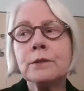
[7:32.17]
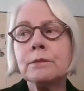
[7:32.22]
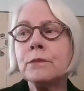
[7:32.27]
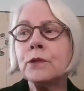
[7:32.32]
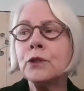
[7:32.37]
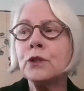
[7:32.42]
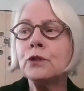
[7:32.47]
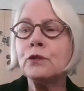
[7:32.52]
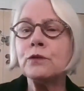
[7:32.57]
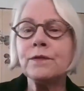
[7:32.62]
to
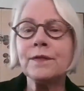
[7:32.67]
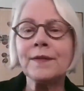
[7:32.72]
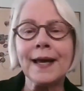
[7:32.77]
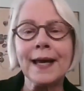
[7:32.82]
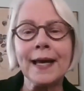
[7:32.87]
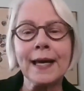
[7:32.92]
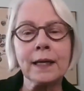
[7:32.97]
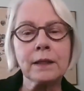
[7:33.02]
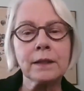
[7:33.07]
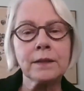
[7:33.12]
move
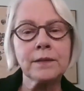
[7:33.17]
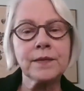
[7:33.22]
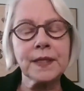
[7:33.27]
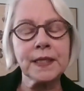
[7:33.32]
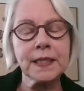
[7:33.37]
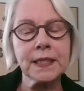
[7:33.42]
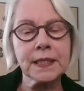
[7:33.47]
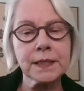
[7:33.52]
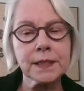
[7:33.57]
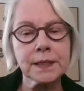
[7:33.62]
out of
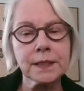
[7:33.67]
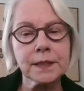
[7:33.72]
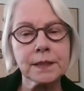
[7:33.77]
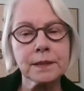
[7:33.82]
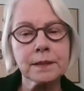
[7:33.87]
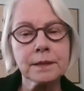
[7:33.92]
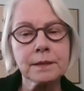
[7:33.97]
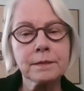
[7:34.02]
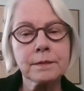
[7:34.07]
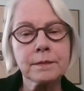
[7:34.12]

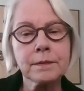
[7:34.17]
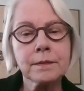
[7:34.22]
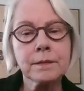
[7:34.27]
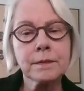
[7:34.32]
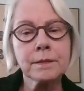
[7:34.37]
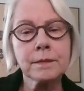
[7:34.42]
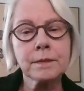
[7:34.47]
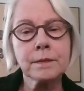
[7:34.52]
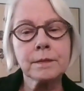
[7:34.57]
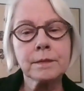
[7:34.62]
this
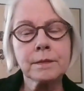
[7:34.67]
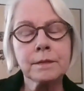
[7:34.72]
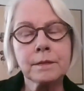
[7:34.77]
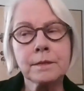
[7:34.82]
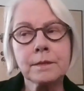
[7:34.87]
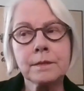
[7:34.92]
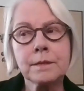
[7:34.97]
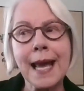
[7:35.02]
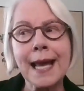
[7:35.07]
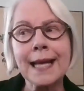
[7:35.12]

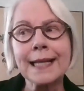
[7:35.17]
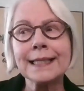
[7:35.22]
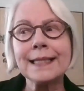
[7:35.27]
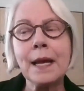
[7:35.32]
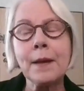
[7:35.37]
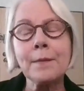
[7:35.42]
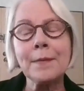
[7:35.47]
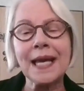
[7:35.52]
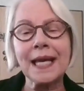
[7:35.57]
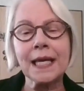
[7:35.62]

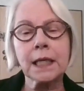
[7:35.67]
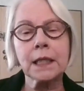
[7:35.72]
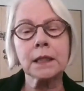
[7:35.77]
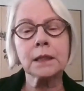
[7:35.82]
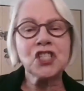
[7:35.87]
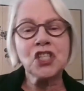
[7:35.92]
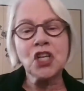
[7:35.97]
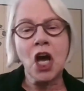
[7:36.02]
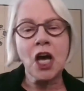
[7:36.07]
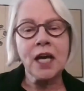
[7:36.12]
academic,
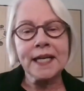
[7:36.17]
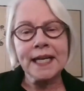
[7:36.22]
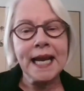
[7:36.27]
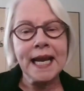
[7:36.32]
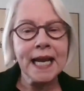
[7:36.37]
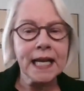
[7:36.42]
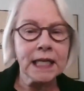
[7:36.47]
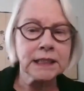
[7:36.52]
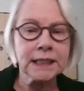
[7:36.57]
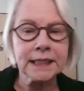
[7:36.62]
snotty
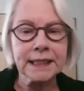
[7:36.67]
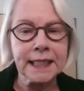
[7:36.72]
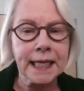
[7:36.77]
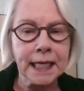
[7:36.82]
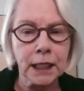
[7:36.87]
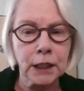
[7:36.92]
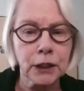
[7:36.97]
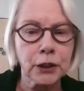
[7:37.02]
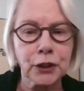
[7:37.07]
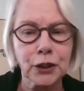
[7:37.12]
Helen
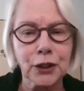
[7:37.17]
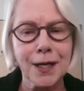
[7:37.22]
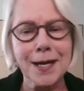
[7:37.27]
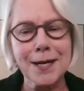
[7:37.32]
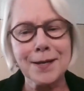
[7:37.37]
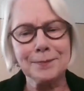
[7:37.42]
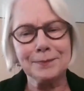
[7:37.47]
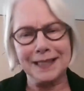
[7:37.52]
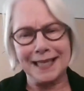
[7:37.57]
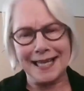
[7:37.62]
Keller
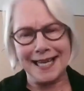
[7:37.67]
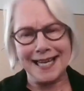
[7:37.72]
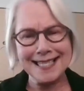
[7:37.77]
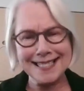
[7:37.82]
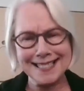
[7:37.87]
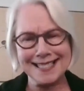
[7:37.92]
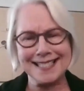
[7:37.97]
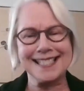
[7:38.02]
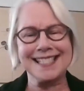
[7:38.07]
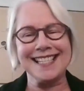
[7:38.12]

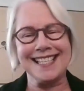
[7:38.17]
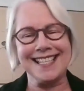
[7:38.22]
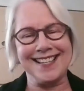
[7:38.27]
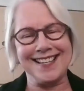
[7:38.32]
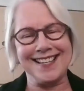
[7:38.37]
place